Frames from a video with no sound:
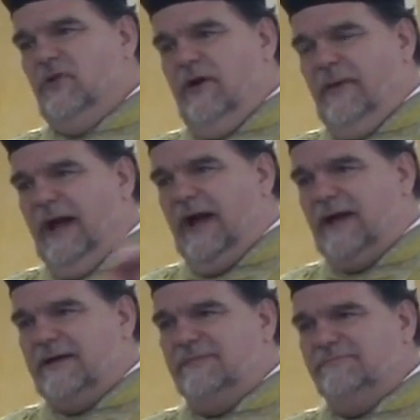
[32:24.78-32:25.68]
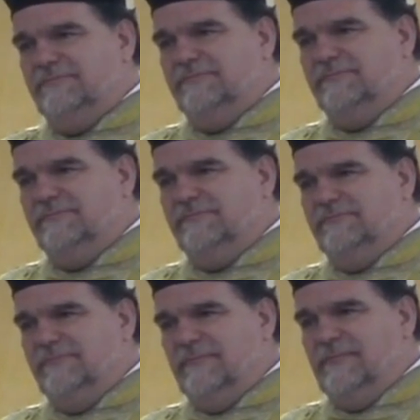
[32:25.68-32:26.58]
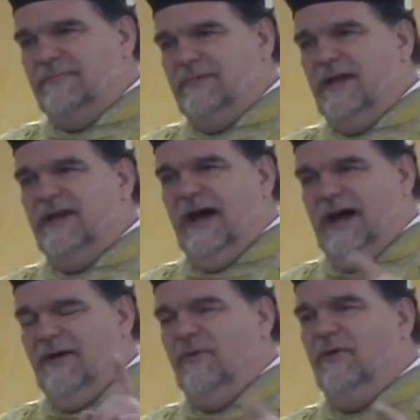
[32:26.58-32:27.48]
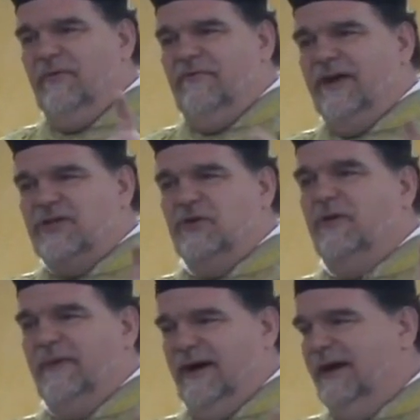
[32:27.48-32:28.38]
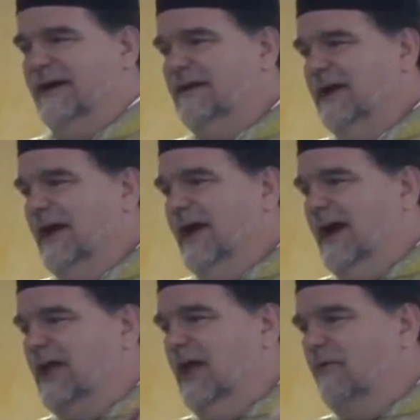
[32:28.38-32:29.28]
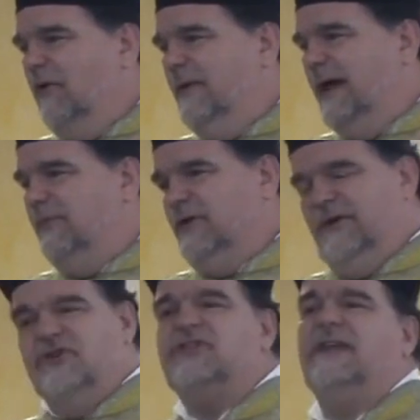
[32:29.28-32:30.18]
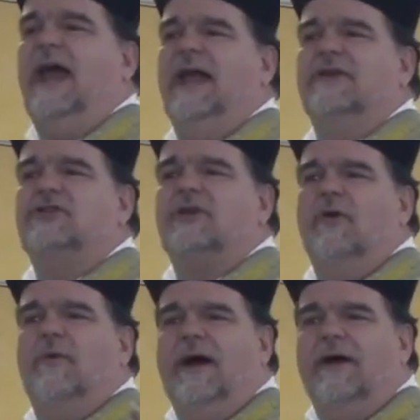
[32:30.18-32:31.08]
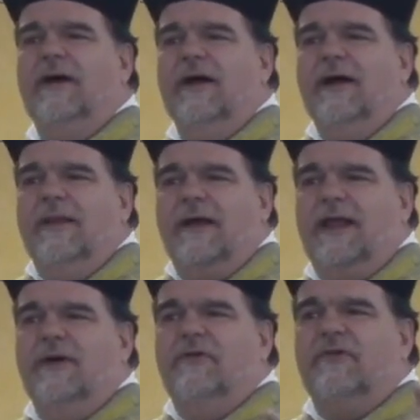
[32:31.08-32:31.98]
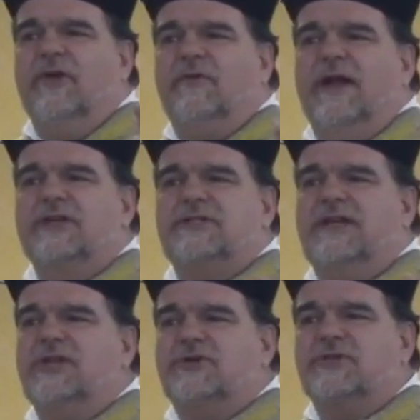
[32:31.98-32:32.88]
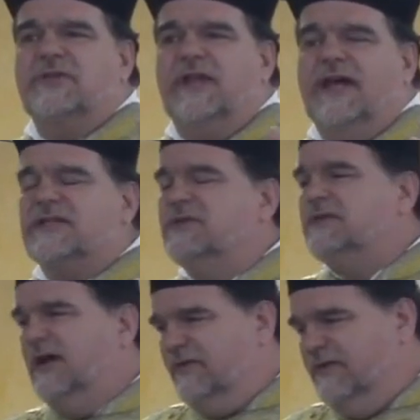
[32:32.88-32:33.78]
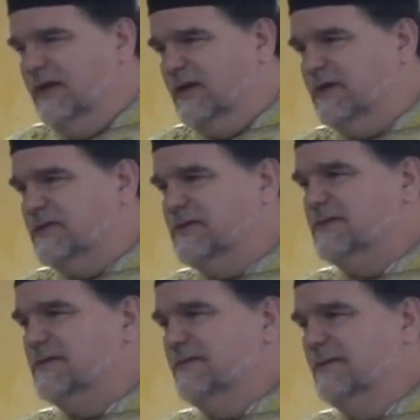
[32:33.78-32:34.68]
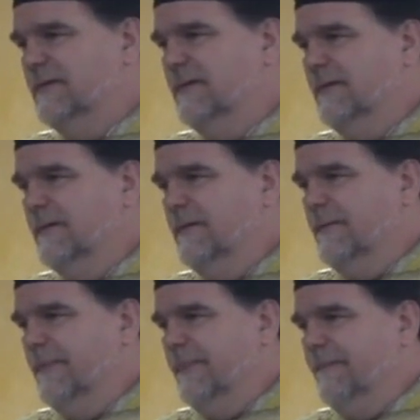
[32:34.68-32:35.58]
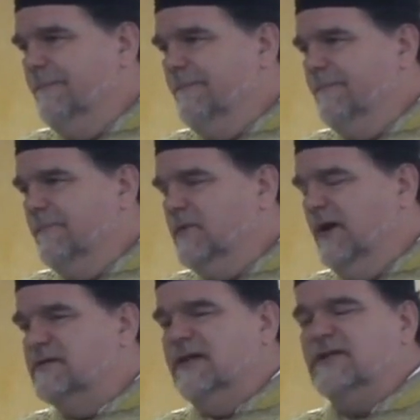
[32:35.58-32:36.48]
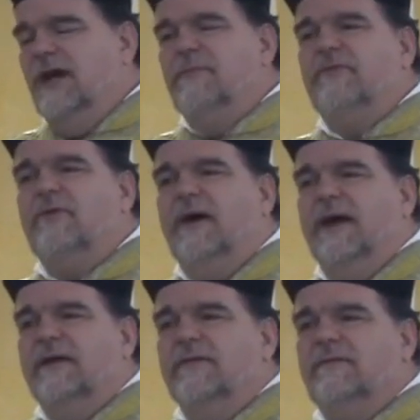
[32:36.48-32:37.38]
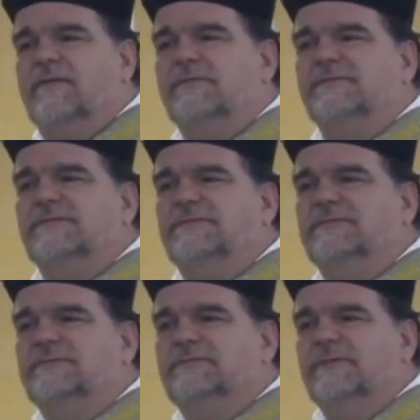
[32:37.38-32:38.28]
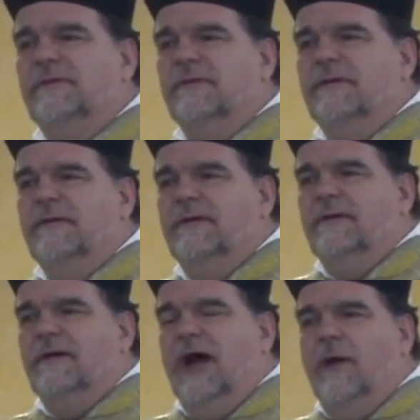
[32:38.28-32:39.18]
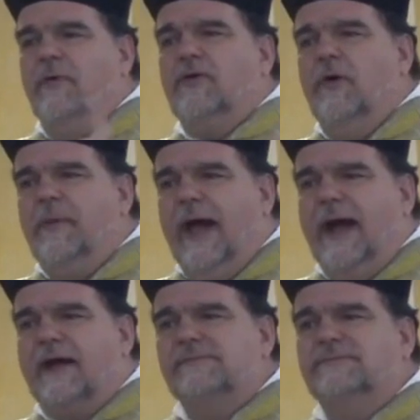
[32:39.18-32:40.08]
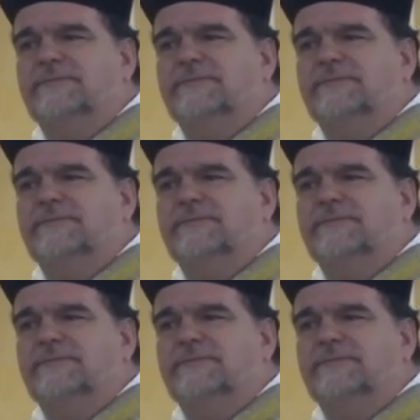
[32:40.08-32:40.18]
Go back. And I will fix your mind, and you will be able to understand so well that he was one of the greatest teachers of the last two thousand years. Taught Saint Thomas Aquinas. Albert, go back.